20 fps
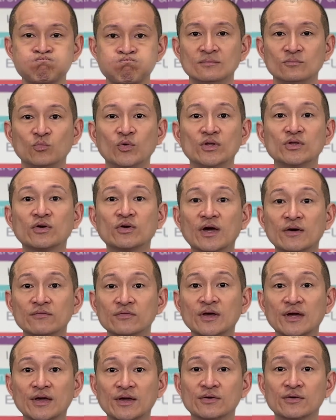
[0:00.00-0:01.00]
When you have
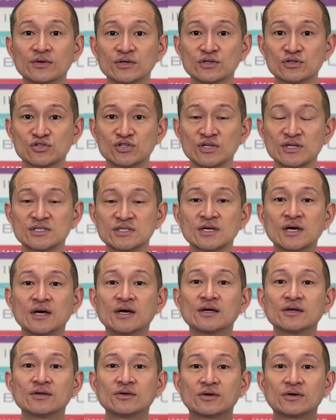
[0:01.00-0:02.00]
the air in your cheeks,
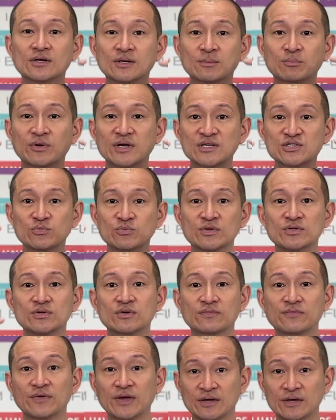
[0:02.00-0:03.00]
you're going to press with your
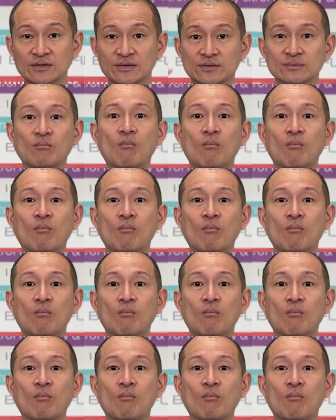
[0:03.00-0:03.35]
finger.